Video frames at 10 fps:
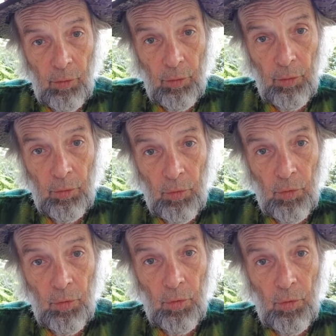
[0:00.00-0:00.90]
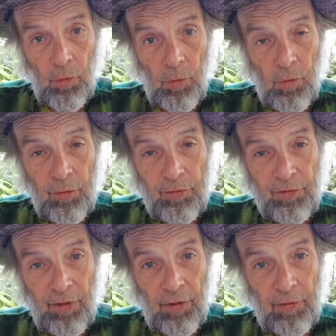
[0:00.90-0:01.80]
who
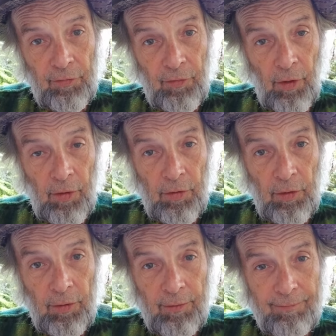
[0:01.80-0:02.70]
sucks on it